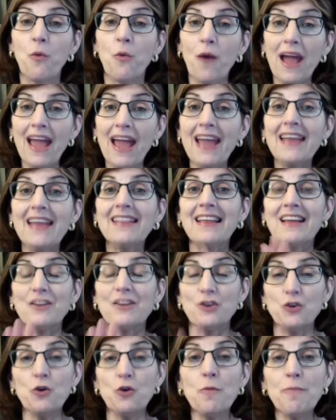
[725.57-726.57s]
the way
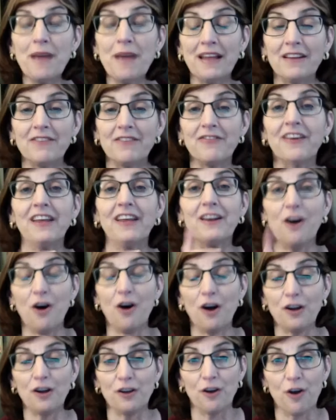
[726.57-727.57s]
that you
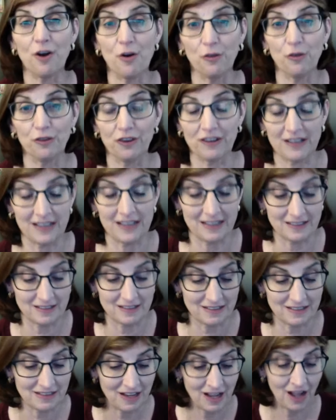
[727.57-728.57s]
benefit all your older
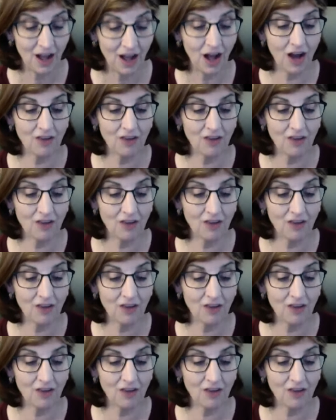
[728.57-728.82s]
kids.